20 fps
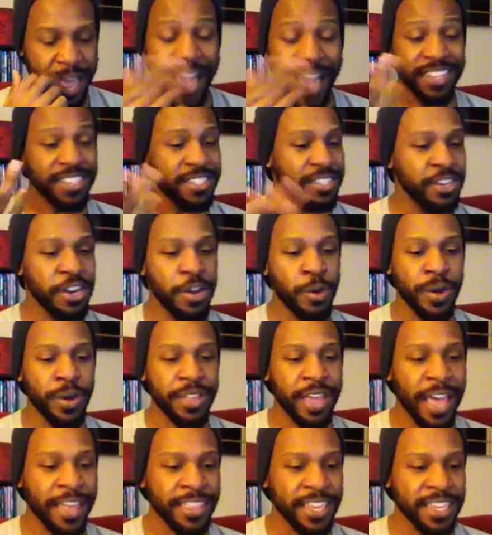Actually, you know what?
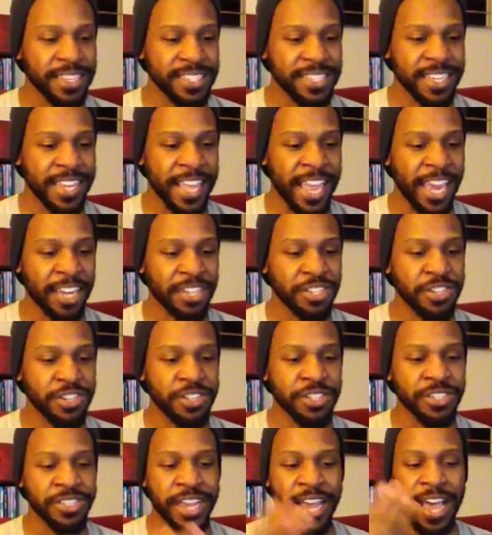I think it's in the
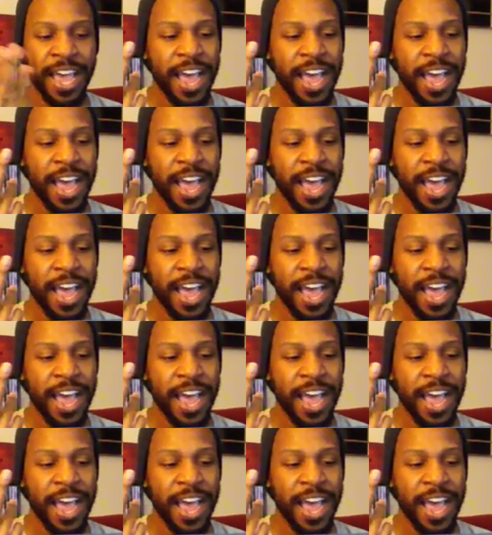extras.